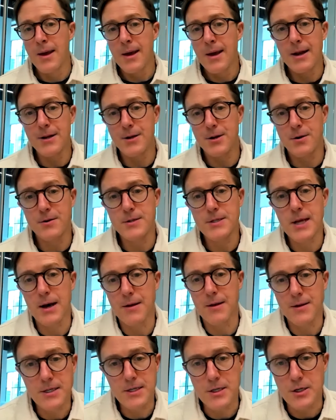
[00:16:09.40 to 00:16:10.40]
And it turns
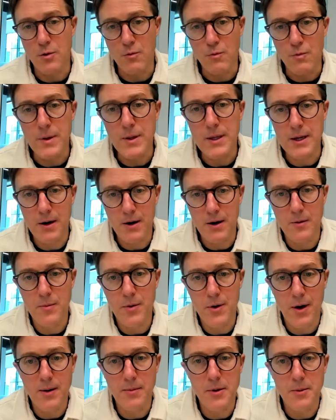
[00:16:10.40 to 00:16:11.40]
out this is a really hard
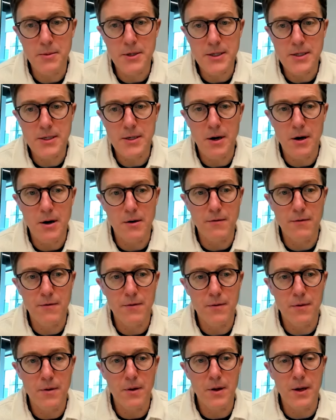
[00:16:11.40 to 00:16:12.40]
problem to solve.
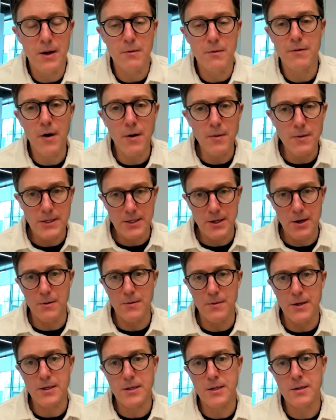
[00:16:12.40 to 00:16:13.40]
Uh, we've always known
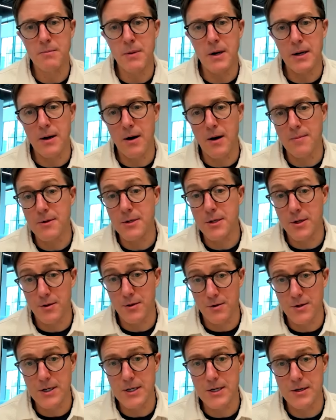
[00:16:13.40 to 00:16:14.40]
this, but almost
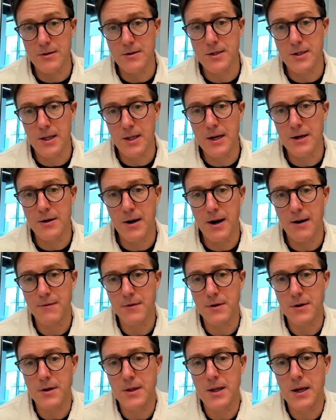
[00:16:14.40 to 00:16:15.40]
thirty years later,
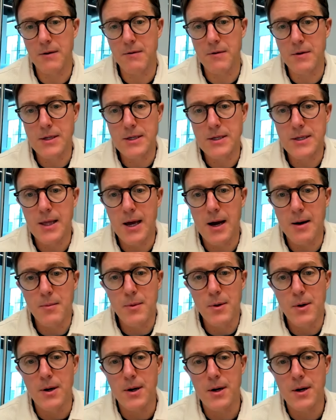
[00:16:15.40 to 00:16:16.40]
after Clay released that
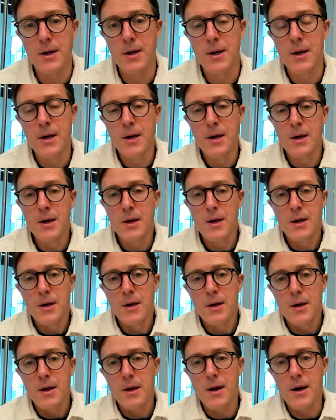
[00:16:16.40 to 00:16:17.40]
book,
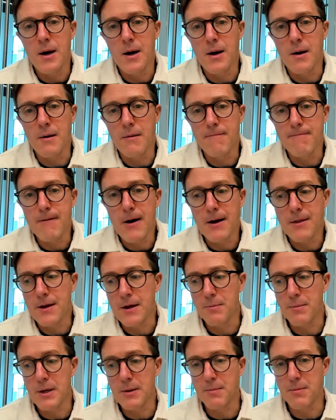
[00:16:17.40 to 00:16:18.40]
um, I
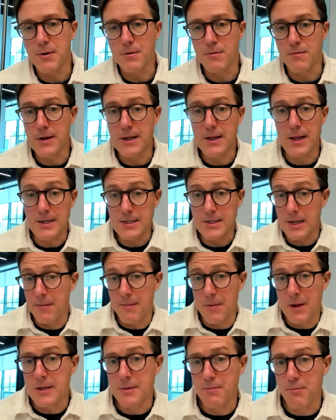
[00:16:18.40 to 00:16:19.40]
think people realize that
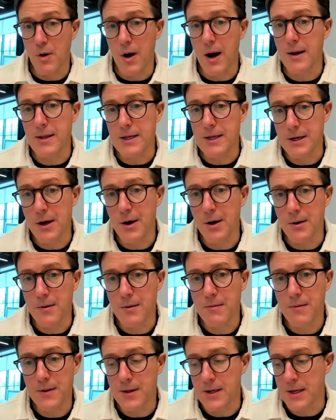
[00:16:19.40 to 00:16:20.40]
it's broadly known
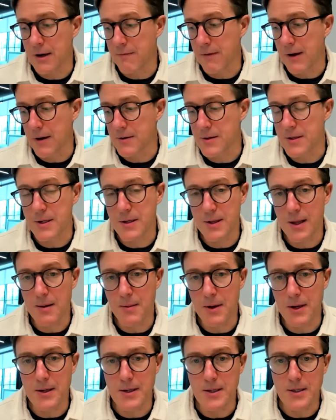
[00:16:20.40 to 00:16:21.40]
what the innovator's
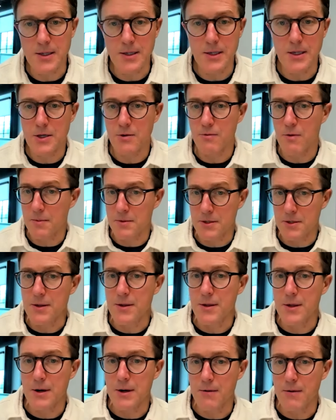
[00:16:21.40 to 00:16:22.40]
dilemma is, disruption
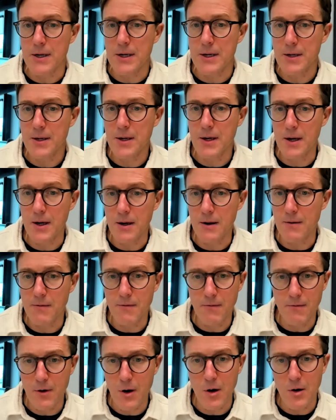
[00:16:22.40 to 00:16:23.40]
theory, uh,
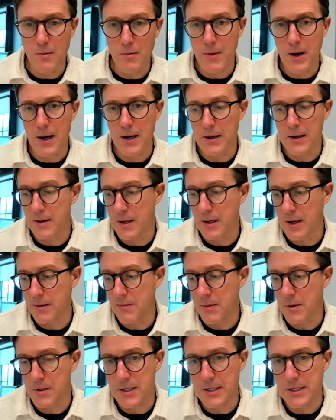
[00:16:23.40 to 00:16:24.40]
known by uh,
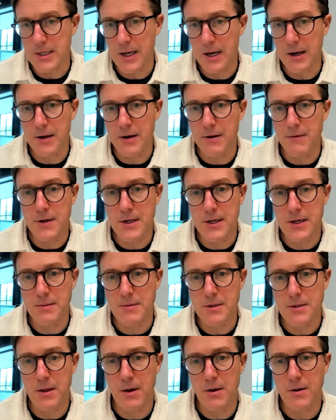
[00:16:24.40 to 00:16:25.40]
most executive
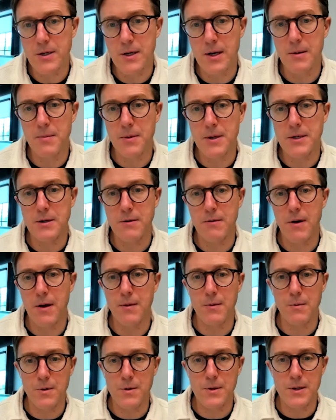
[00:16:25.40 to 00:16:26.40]
teams in large companies around the
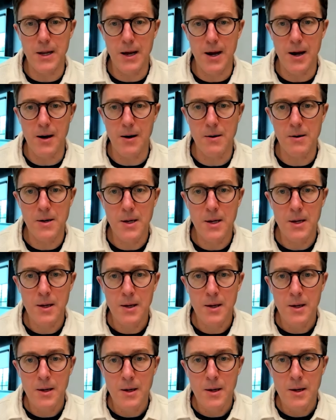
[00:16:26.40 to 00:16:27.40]
world now.
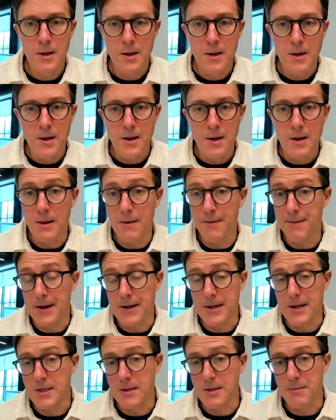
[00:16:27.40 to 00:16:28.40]
That
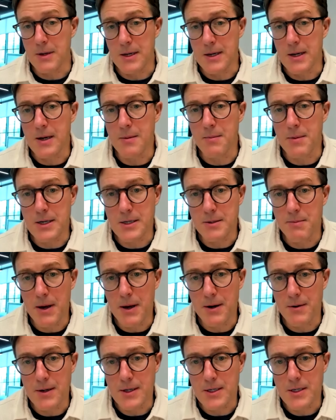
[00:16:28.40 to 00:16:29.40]
doesn't mean anybody's
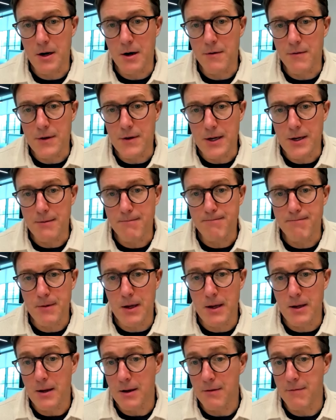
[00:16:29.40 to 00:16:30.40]
better at solving it.
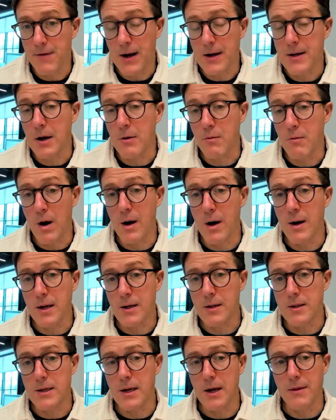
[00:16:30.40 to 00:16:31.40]
In fact,
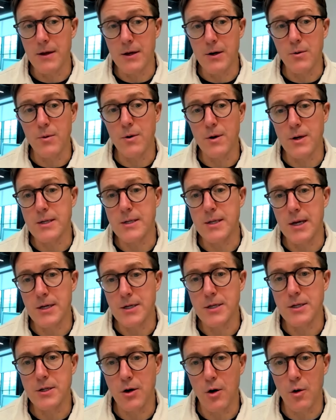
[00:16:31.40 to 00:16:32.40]
ironically, I think
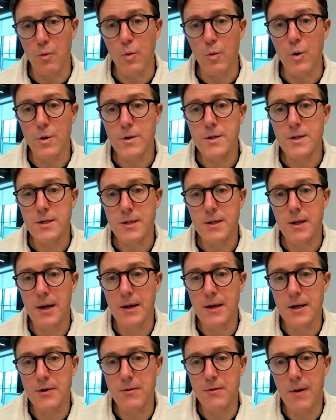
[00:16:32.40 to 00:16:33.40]
organizations are worse at
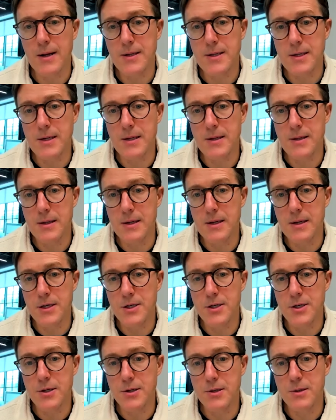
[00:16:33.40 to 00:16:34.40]
addressing the
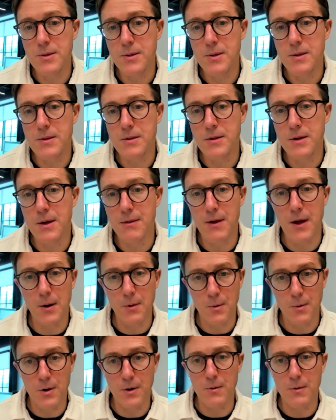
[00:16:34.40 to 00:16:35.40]
issue than they
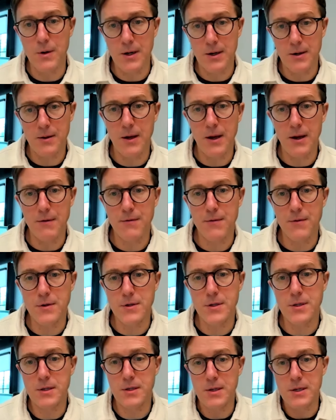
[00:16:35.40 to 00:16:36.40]
were when Clay
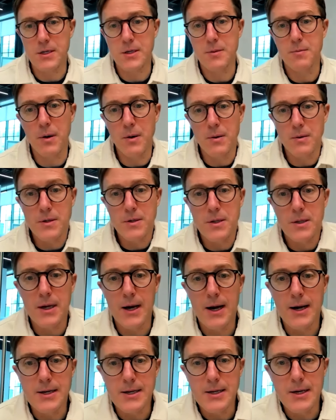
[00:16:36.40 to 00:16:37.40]
first exposed the
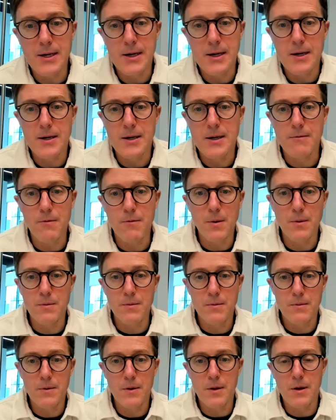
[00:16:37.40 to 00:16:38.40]
idea and wrote
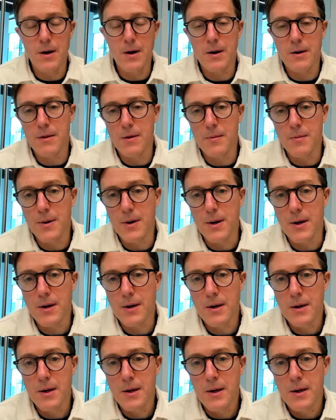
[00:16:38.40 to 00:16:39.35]
uh, the book.